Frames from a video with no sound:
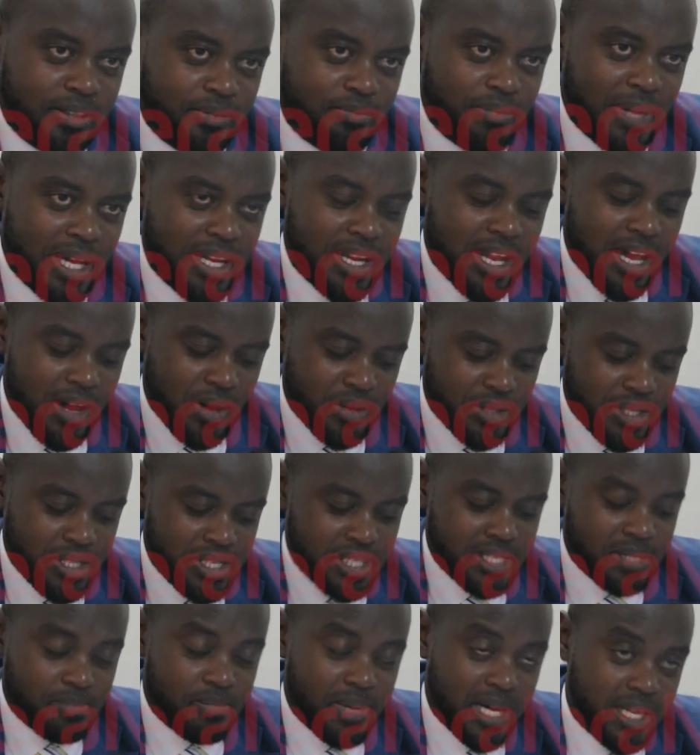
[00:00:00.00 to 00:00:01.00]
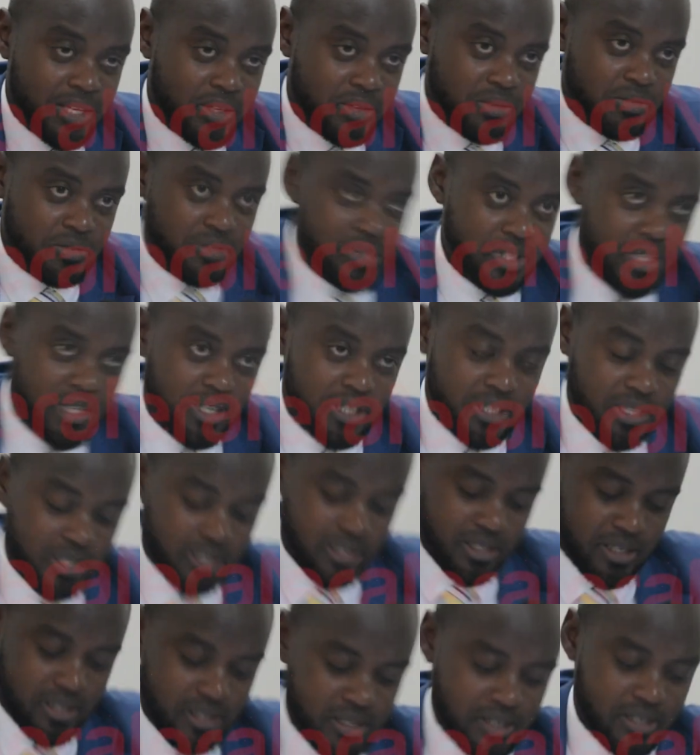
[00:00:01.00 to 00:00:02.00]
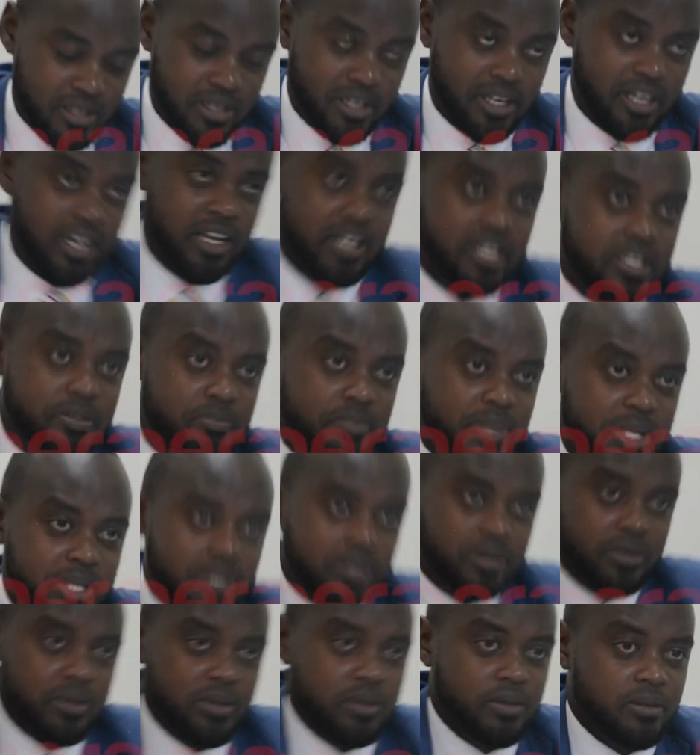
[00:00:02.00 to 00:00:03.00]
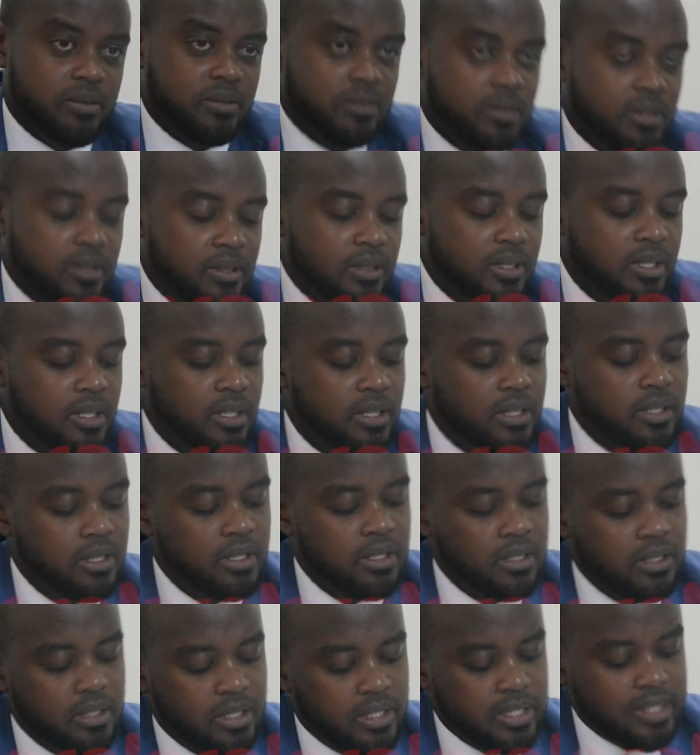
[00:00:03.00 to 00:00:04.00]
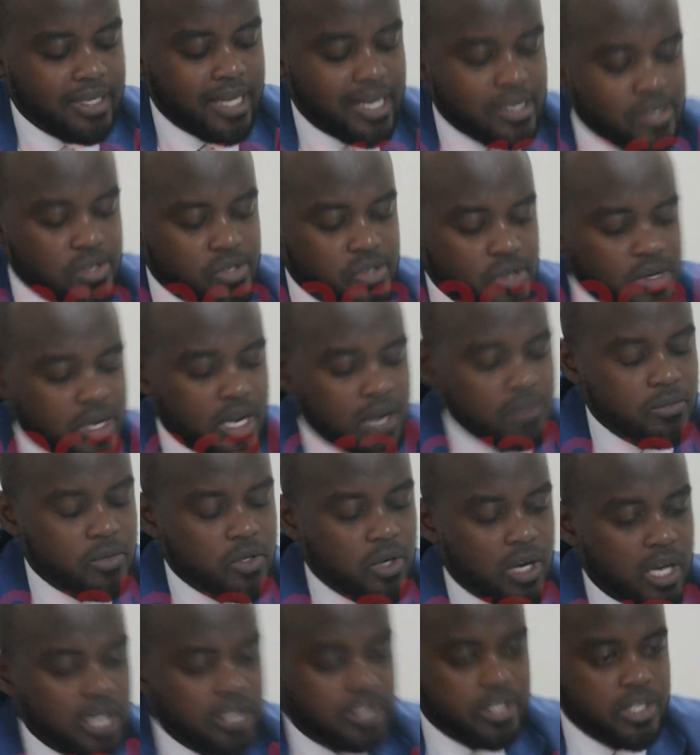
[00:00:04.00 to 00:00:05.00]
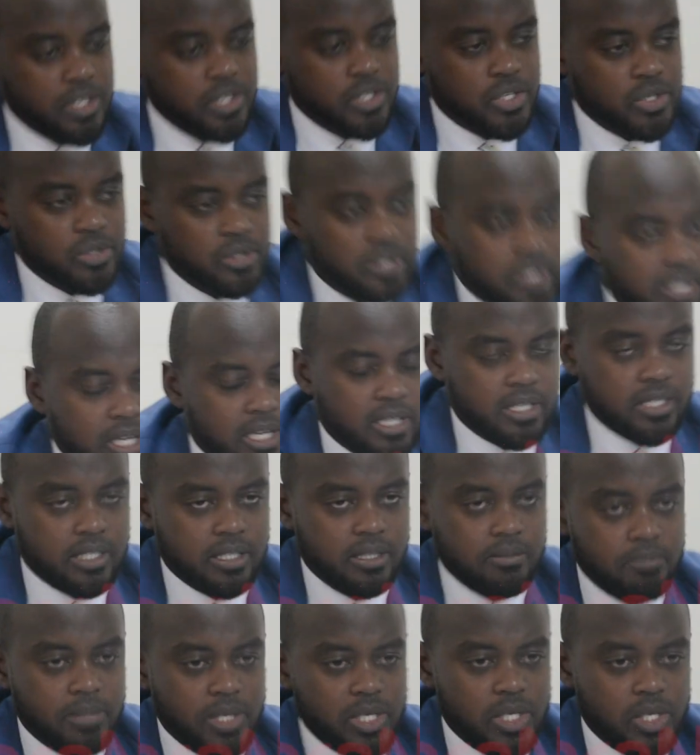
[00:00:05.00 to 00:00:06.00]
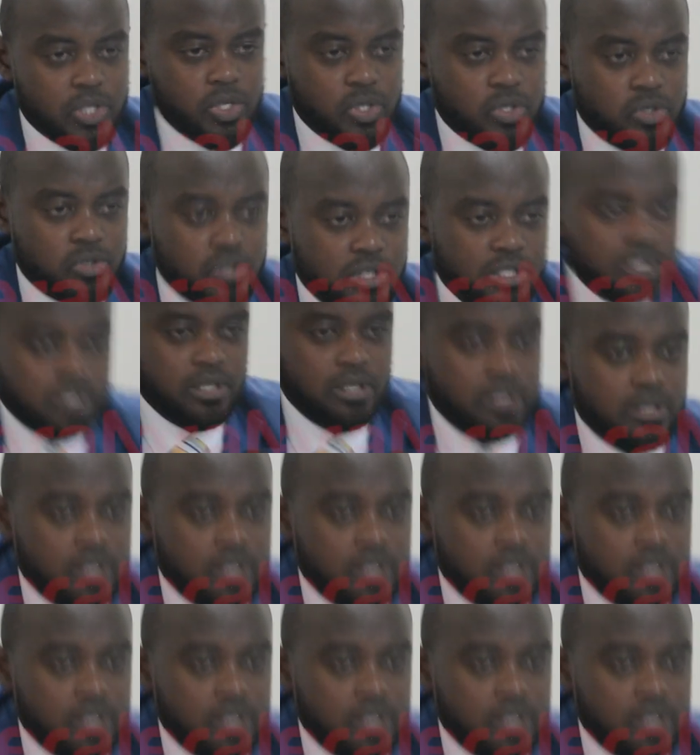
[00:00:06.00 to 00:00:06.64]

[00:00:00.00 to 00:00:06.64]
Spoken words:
but now this is part of the 8 billion. It has also come to our attention that the ministry